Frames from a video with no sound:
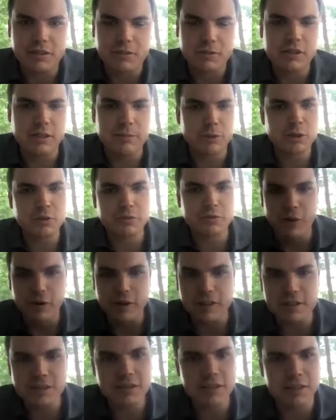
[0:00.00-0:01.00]
there's so much
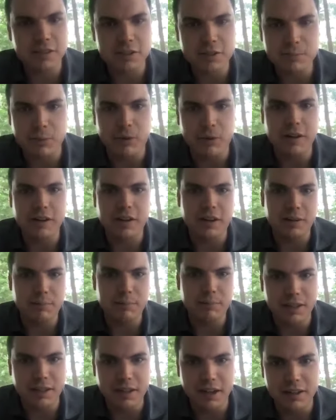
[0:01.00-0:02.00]
focus to this point on
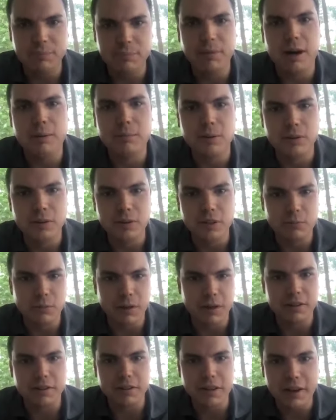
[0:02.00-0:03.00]
being on the bubble and
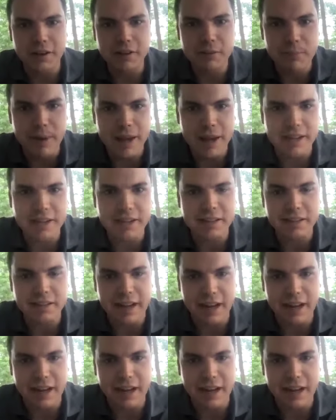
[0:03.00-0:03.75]
whether or not you'd make it.